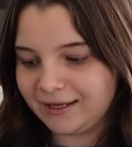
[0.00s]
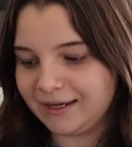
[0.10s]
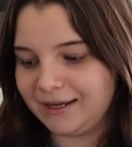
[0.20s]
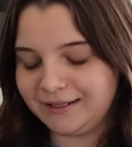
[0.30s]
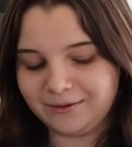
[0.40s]

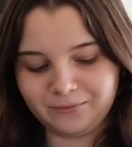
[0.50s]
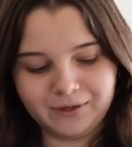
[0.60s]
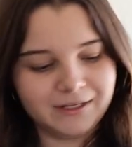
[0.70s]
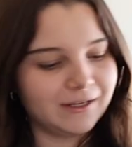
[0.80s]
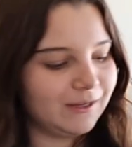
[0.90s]
And then
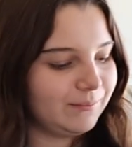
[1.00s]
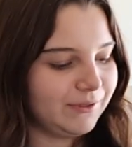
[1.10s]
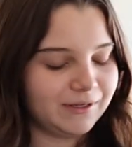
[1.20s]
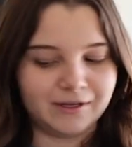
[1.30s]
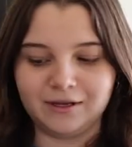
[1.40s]
1 cup
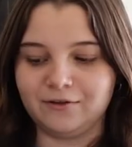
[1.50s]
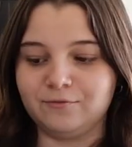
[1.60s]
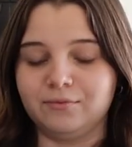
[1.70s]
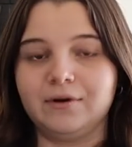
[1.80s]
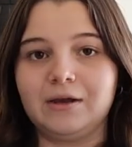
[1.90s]

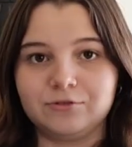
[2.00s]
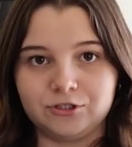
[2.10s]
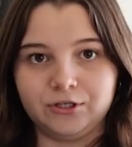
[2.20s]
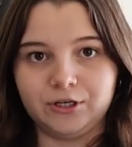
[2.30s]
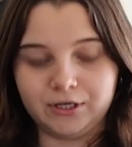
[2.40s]
of brown
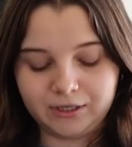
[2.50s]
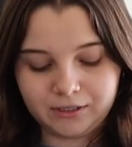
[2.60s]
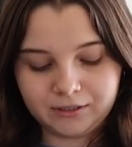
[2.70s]
sugar.